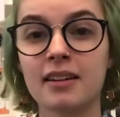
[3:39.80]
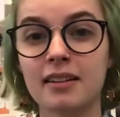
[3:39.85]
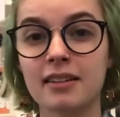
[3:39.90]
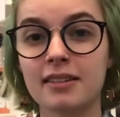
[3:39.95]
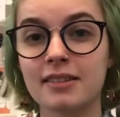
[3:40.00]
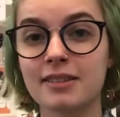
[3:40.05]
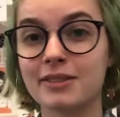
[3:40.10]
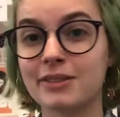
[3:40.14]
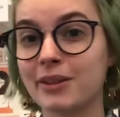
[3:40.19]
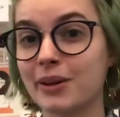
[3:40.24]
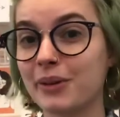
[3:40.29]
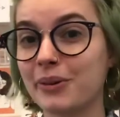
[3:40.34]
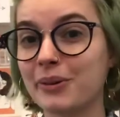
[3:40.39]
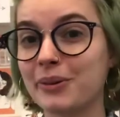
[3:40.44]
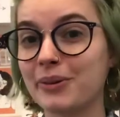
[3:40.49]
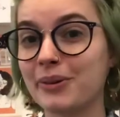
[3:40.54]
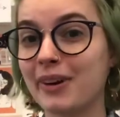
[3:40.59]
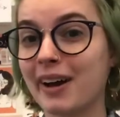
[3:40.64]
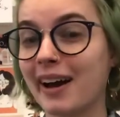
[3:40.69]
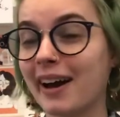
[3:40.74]
So
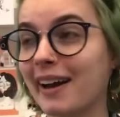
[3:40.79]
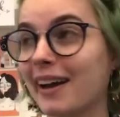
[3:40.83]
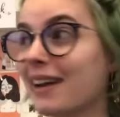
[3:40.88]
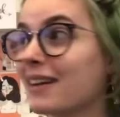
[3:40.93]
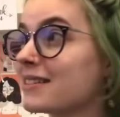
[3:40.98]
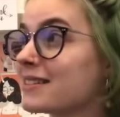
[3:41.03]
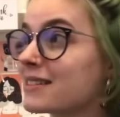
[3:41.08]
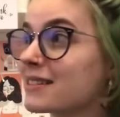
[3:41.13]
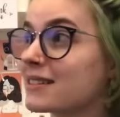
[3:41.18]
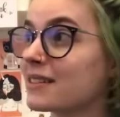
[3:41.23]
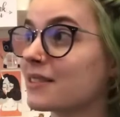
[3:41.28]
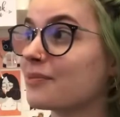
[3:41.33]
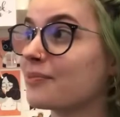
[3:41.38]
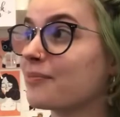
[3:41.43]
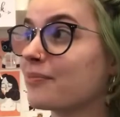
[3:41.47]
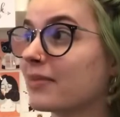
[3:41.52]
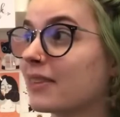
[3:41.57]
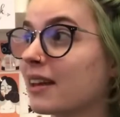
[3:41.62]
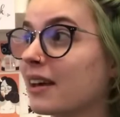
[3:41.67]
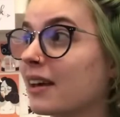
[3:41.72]
I guess
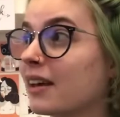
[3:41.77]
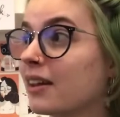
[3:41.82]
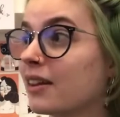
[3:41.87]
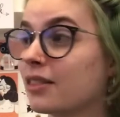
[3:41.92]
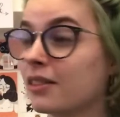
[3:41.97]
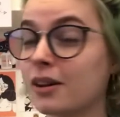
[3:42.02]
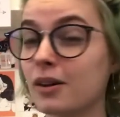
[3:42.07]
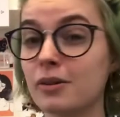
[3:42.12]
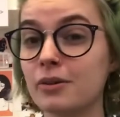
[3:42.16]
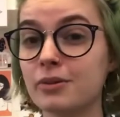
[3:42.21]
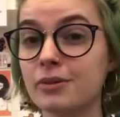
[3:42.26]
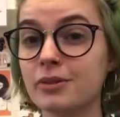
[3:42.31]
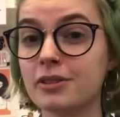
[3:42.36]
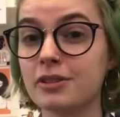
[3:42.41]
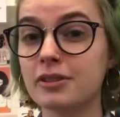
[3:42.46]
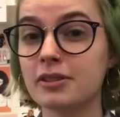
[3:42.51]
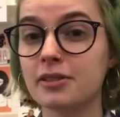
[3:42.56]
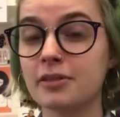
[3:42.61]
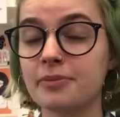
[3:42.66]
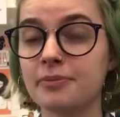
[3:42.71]

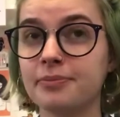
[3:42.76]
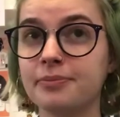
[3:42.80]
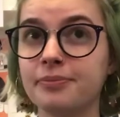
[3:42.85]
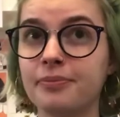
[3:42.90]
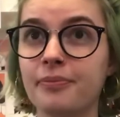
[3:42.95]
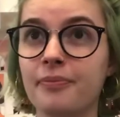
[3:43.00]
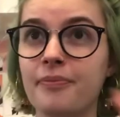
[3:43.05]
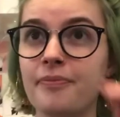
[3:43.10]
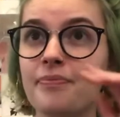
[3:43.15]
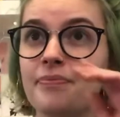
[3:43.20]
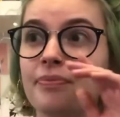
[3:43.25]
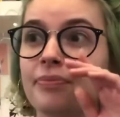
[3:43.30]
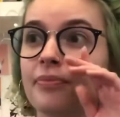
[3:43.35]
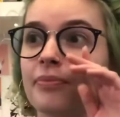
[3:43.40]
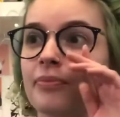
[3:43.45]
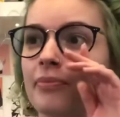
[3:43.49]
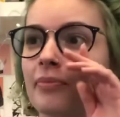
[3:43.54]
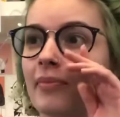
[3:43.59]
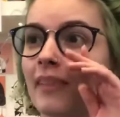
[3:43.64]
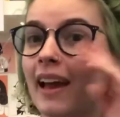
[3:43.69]
those,
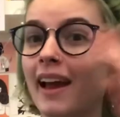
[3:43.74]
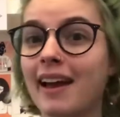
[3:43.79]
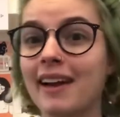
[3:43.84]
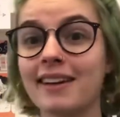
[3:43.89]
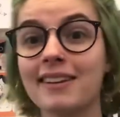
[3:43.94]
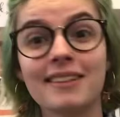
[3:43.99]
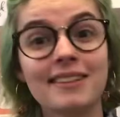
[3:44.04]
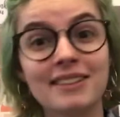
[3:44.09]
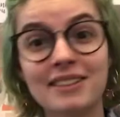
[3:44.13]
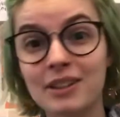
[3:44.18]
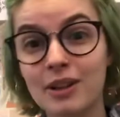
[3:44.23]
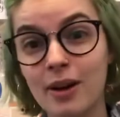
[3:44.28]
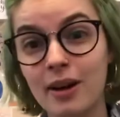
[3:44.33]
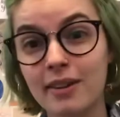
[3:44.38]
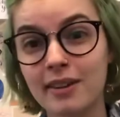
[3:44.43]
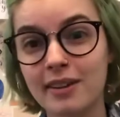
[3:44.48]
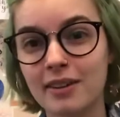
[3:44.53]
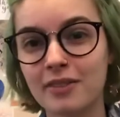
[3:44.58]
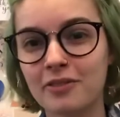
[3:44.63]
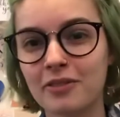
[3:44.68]
and The
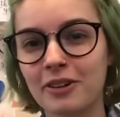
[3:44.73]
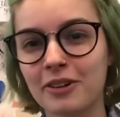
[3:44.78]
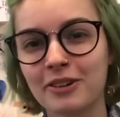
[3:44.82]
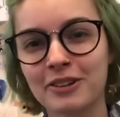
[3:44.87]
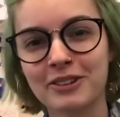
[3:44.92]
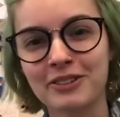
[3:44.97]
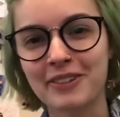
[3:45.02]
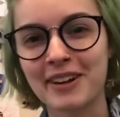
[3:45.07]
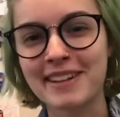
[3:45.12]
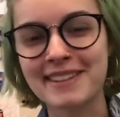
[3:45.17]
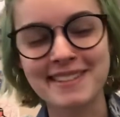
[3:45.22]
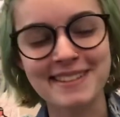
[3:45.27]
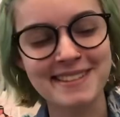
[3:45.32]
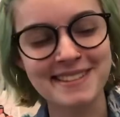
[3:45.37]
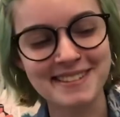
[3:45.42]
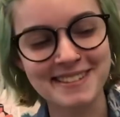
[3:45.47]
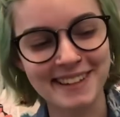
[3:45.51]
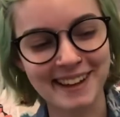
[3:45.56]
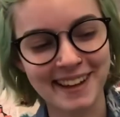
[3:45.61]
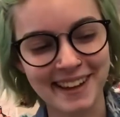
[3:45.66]
Infernal Devices
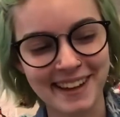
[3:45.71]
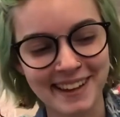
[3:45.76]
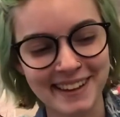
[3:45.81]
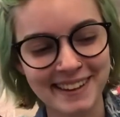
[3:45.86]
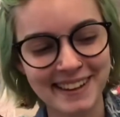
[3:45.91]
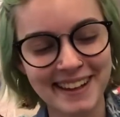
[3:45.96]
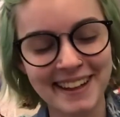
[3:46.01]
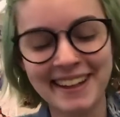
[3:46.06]
again.